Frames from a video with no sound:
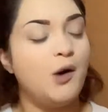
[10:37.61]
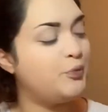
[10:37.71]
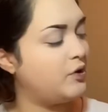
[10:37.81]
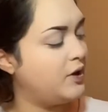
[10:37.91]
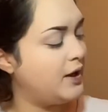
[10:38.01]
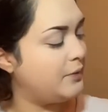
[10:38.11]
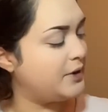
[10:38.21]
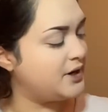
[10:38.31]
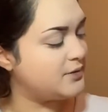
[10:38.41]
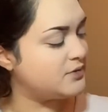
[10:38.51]
I'm
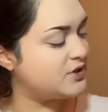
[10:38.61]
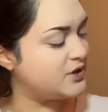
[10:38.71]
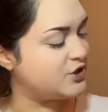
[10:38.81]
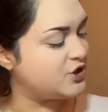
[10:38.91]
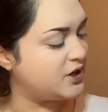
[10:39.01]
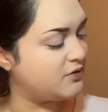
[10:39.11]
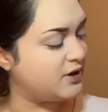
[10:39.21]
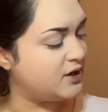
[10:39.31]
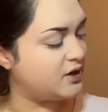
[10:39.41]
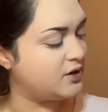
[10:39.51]
gonna dip into this shade right
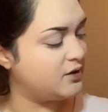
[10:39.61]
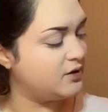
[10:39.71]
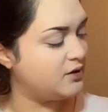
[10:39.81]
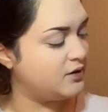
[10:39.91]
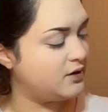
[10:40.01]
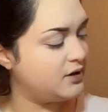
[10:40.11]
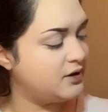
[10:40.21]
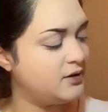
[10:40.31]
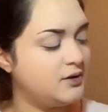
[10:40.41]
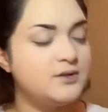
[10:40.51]
here.
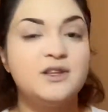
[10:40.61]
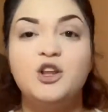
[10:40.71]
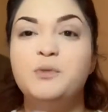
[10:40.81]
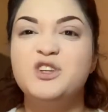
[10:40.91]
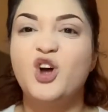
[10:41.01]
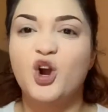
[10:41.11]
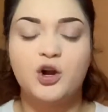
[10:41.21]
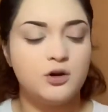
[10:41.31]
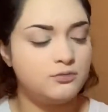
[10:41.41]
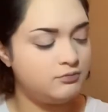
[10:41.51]
It's a little bit darker.
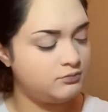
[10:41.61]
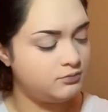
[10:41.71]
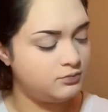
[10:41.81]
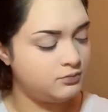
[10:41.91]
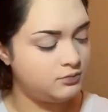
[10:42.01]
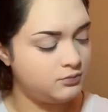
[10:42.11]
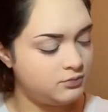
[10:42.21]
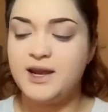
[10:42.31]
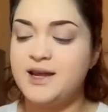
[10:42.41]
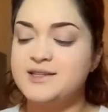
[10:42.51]
And
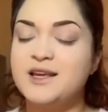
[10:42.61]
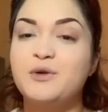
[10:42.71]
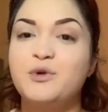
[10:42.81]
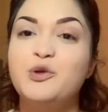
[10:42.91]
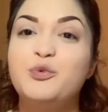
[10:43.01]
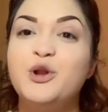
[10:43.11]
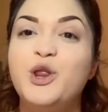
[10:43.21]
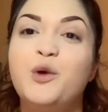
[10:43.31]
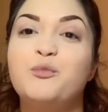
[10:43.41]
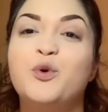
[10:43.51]
it has like a really pretty like
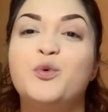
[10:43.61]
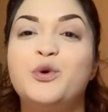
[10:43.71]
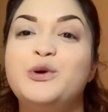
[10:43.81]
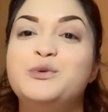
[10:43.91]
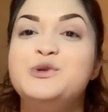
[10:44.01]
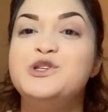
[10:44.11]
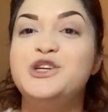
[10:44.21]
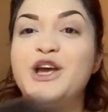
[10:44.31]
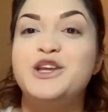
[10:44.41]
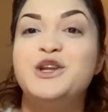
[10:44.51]
maroon
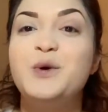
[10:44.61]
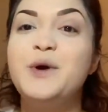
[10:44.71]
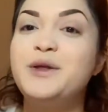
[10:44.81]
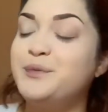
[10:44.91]
shade to it.